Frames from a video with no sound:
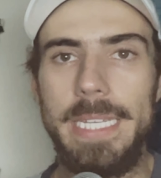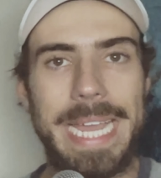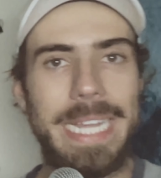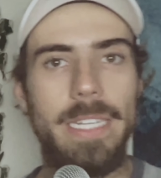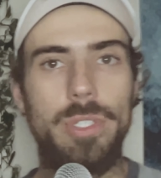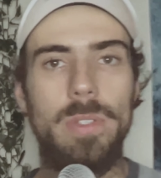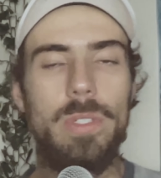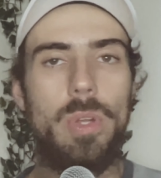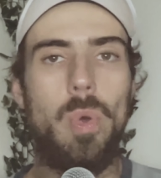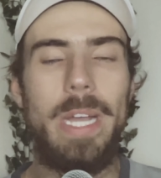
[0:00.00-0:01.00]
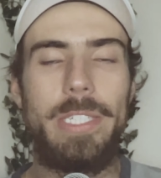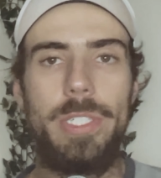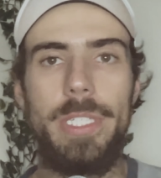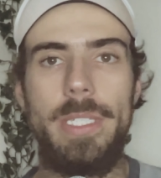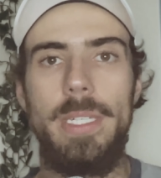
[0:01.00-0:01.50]
The age-old
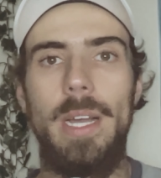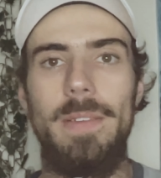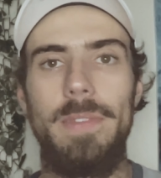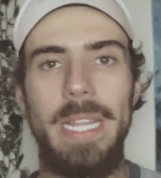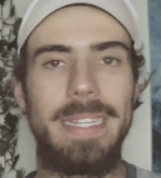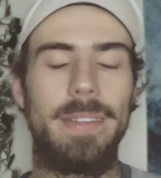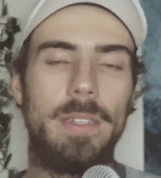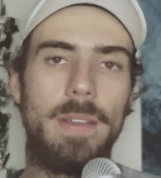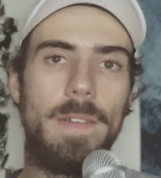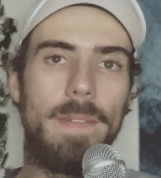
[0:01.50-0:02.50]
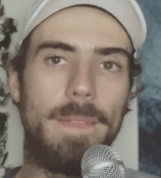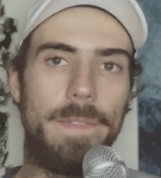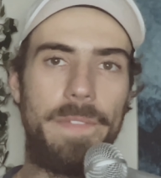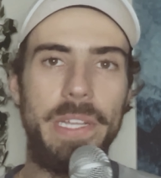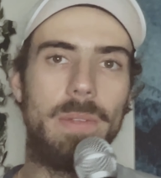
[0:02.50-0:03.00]
question of like
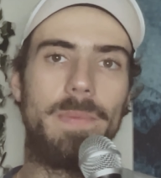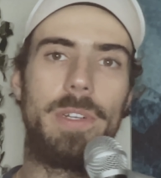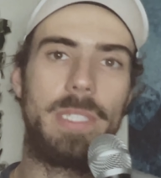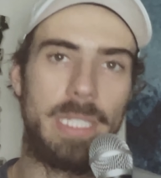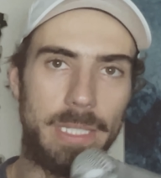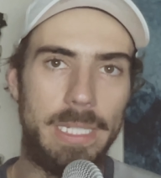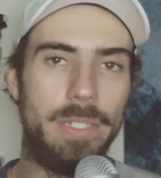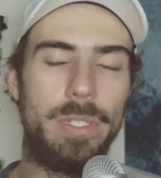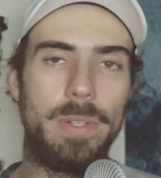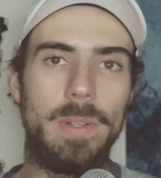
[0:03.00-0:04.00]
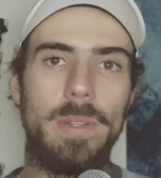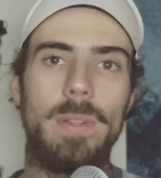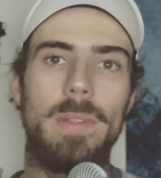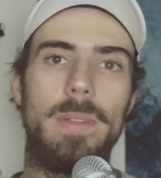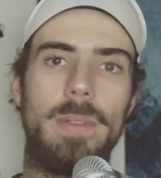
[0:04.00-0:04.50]
film versus
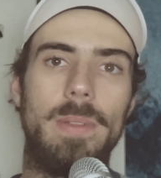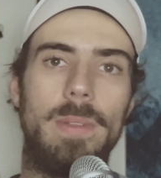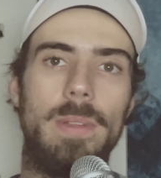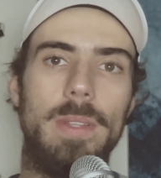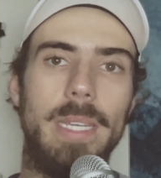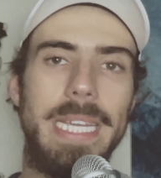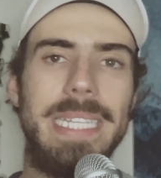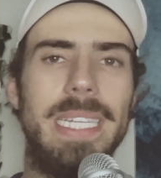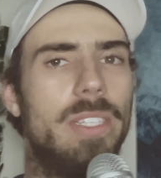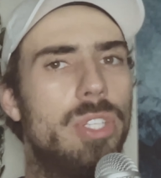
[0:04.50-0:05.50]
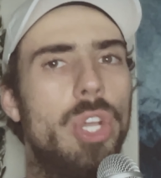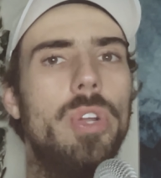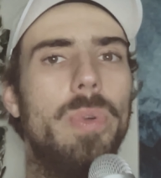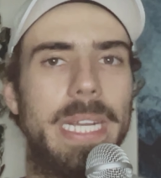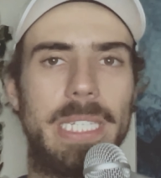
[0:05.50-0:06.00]
digital, is it
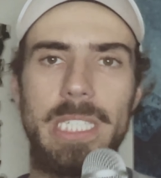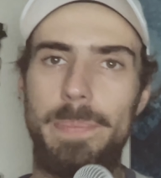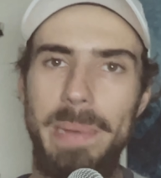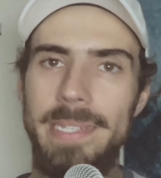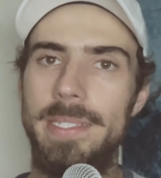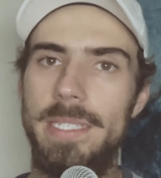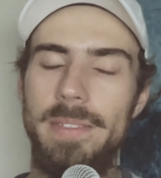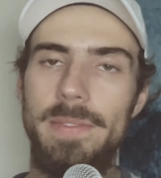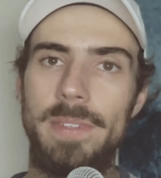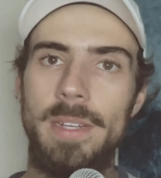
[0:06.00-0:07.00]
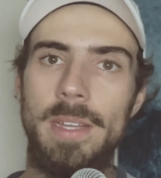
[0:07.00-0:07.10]
too expensive?